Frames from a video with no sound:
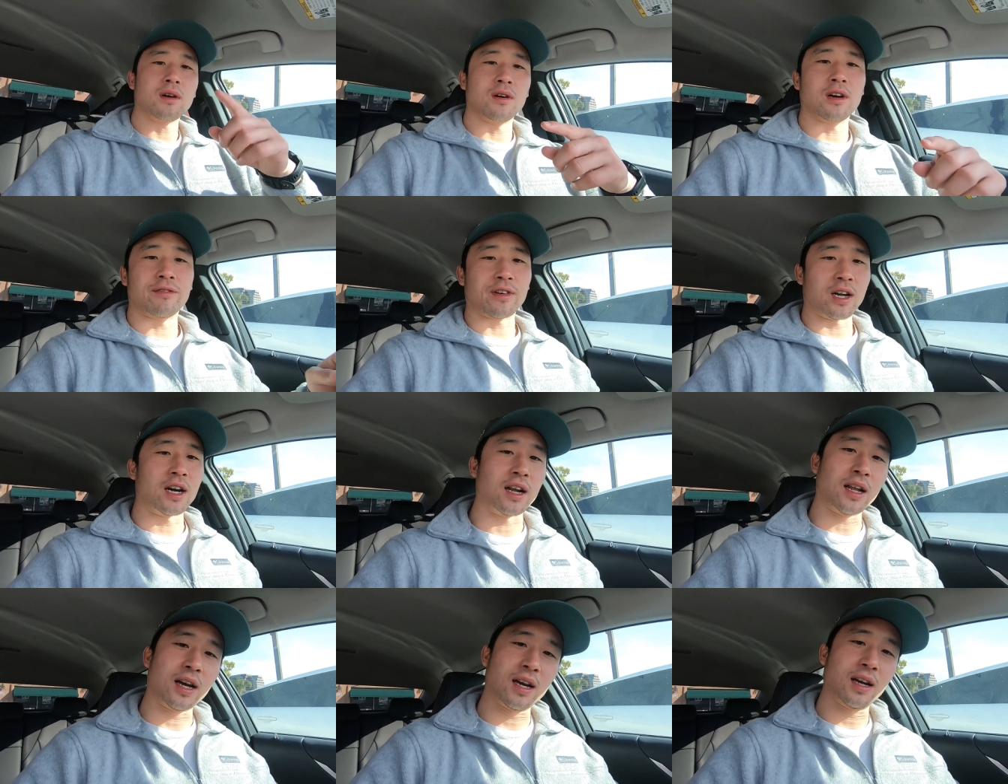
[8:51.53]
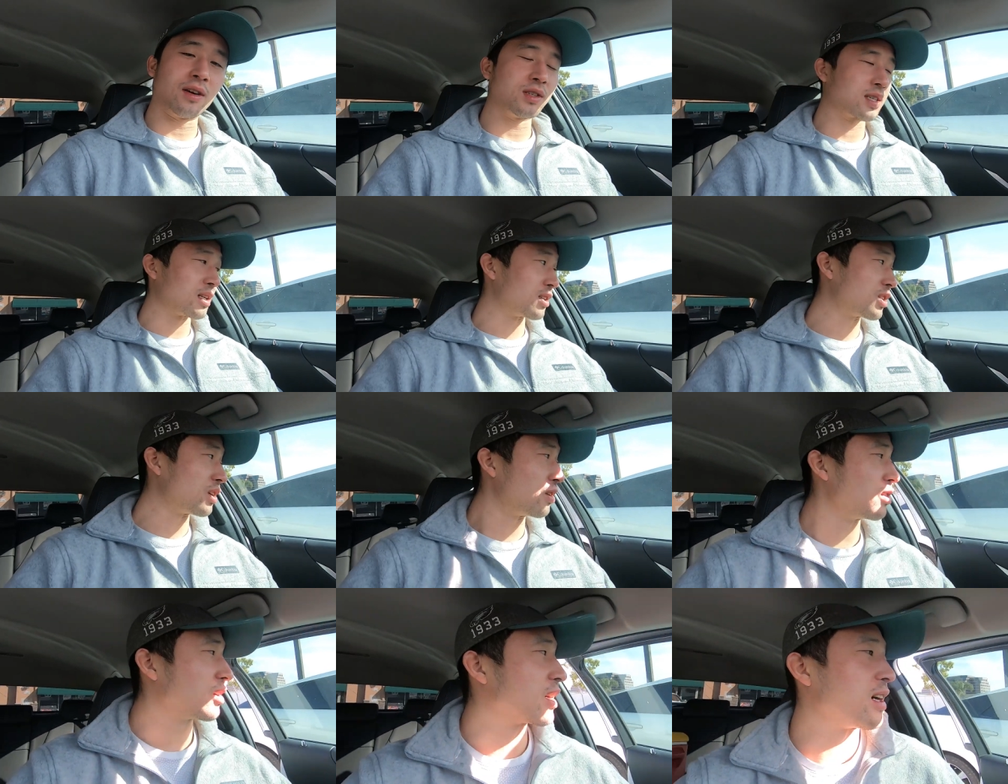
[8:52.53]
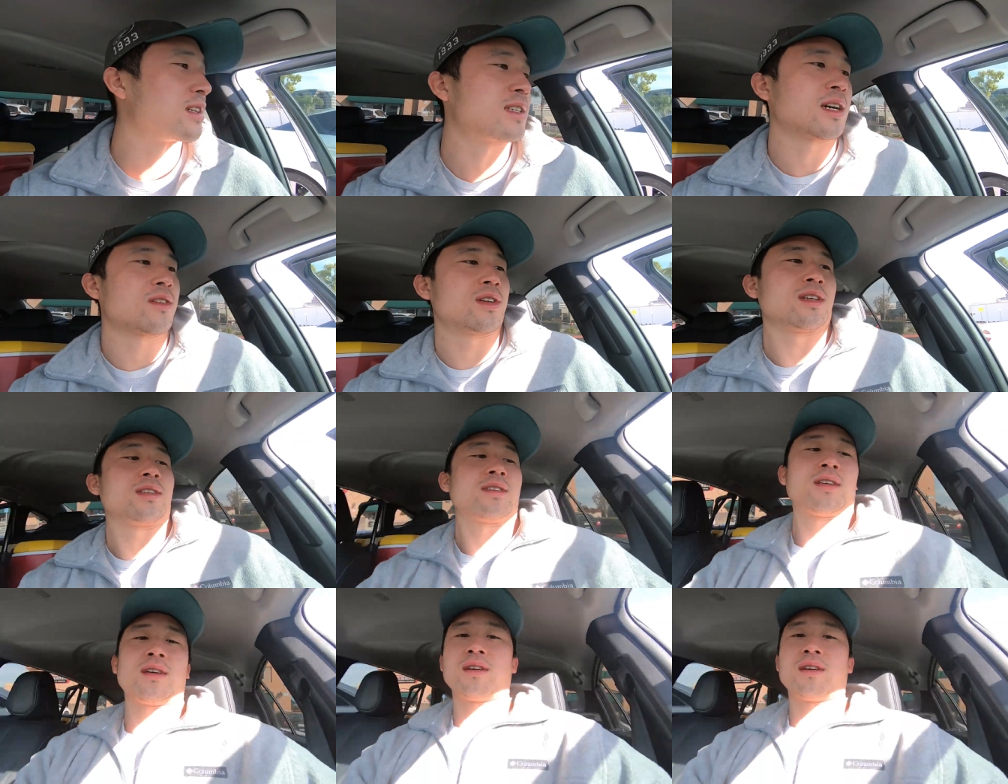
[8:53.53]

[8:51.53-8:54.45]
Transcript: Oh, I forgot. I was going to show you guys how it is